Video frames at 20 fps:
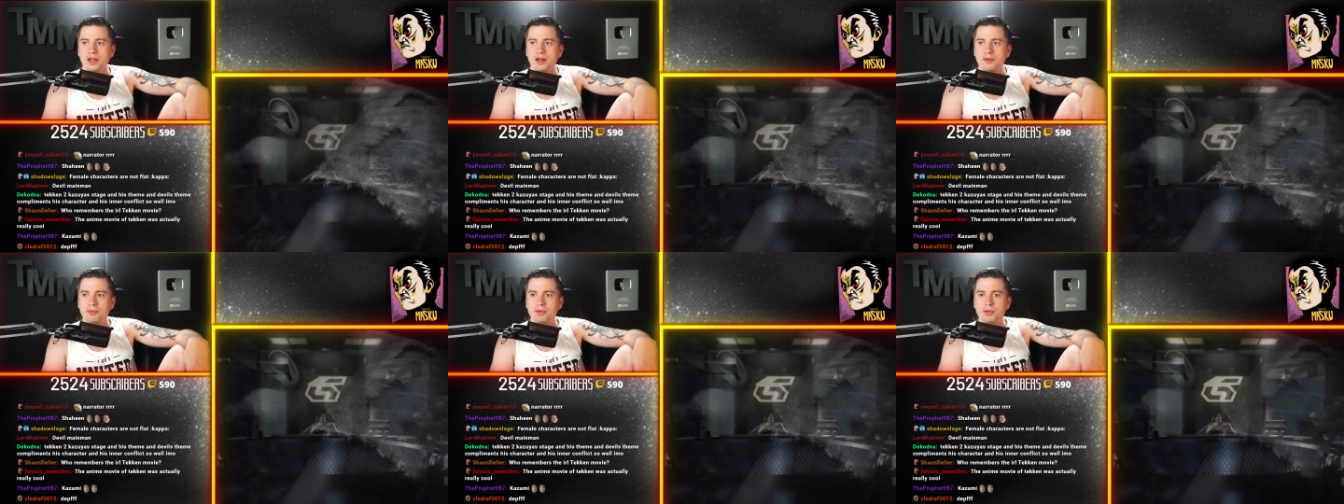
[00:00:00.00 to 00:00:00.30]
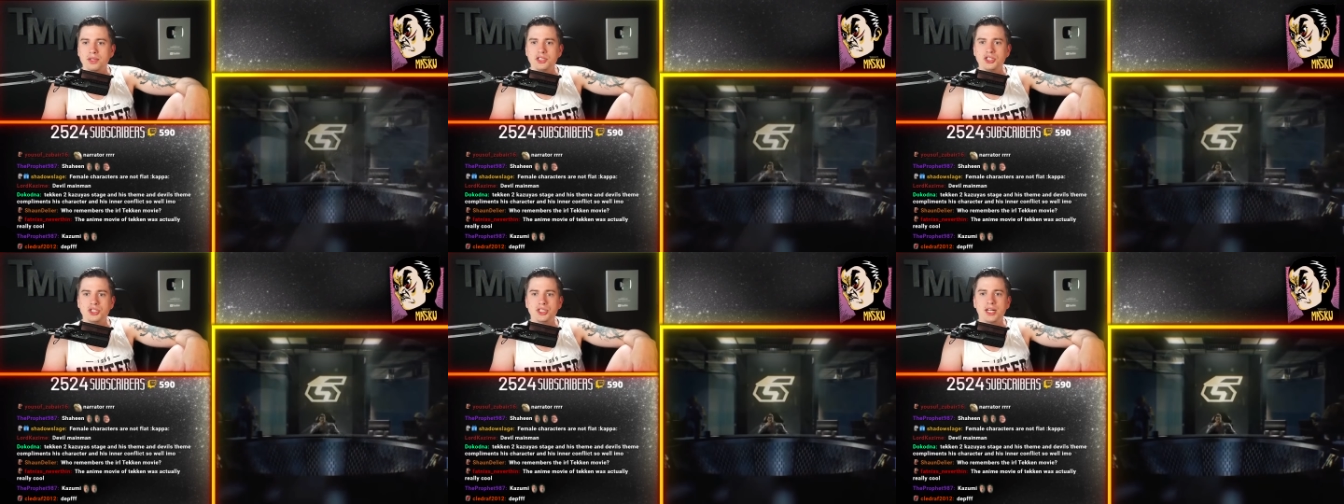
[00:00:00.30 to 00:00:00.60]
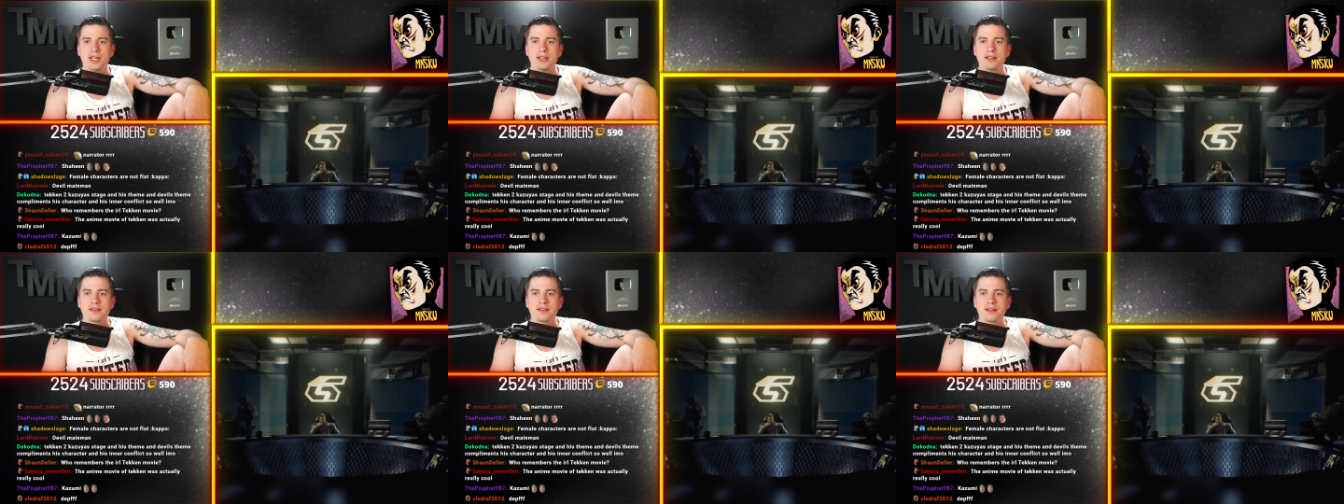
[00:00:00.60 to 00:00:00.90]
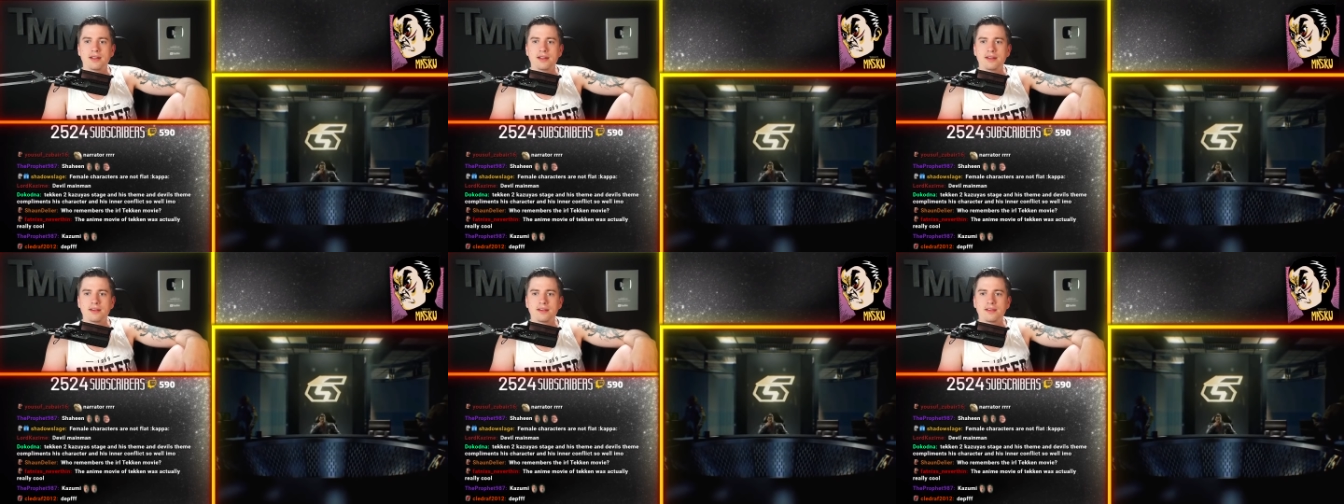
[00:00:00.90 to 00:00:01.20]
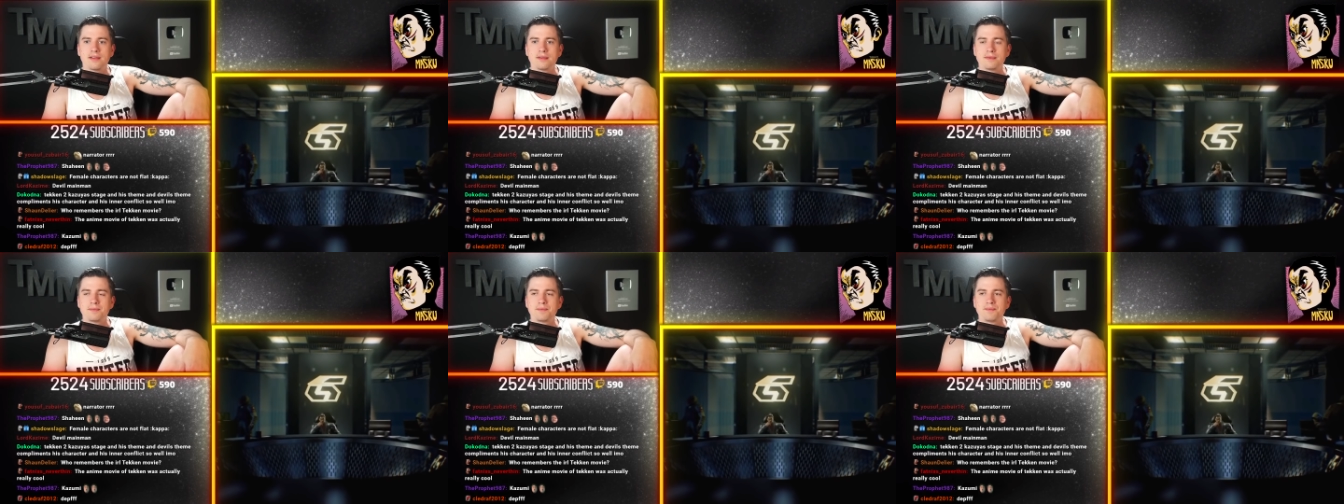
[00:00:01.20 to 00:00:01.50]
appreciate it.
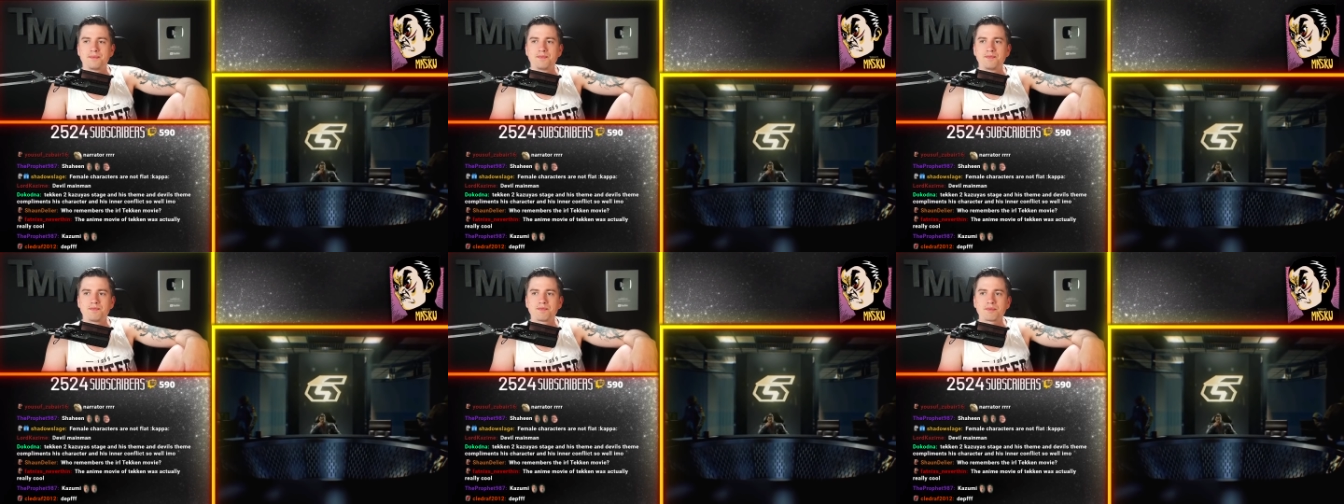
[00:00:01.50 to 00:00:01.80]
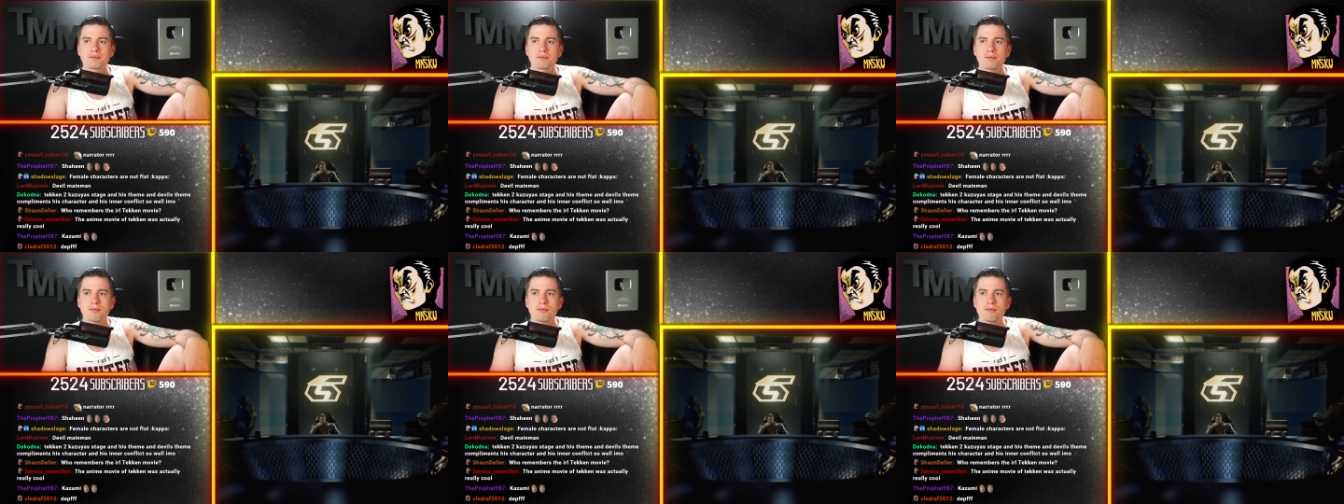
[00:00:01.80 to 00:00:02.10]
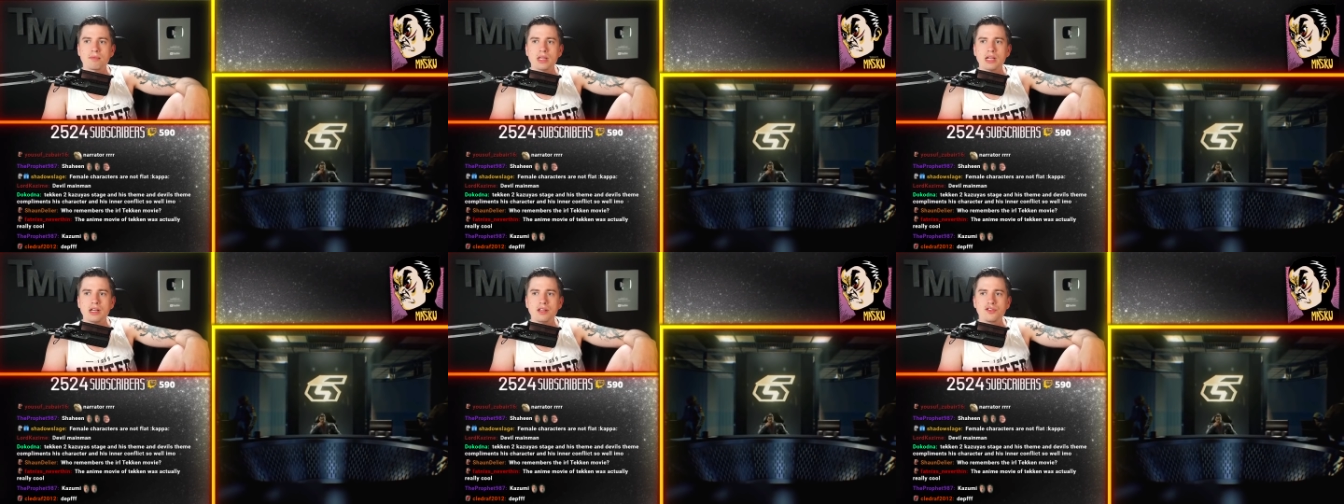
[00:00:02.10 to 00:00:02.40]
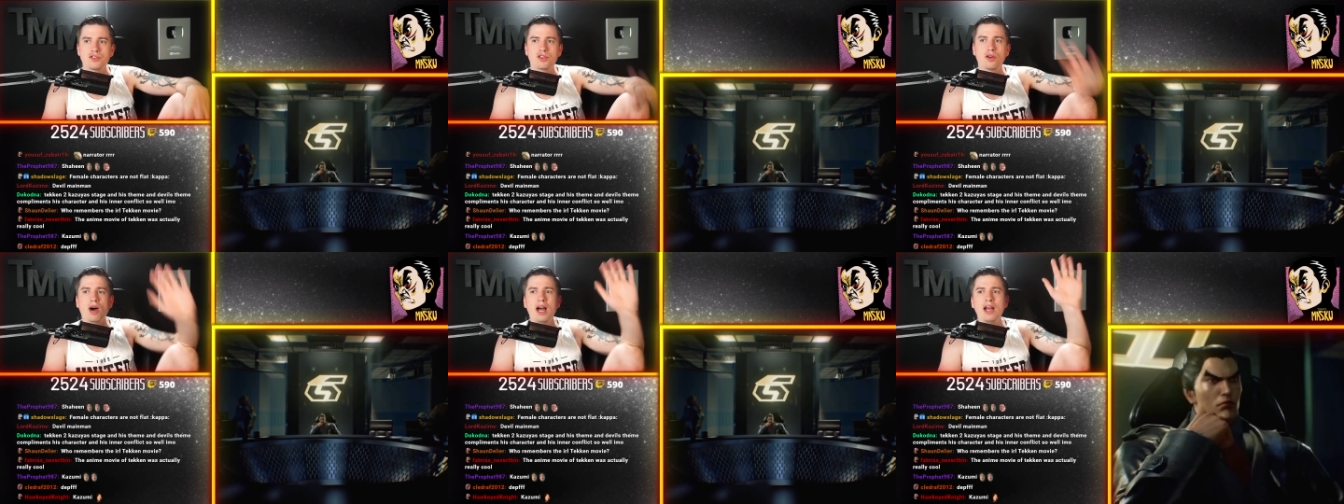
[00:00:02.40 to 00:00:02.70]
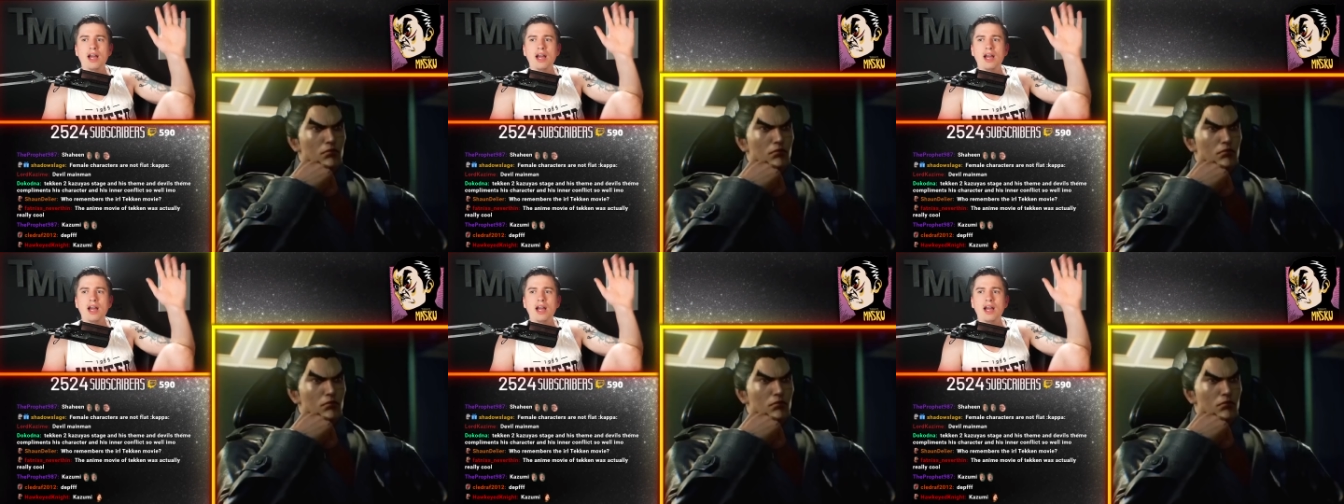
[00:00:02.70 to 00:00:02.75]
So I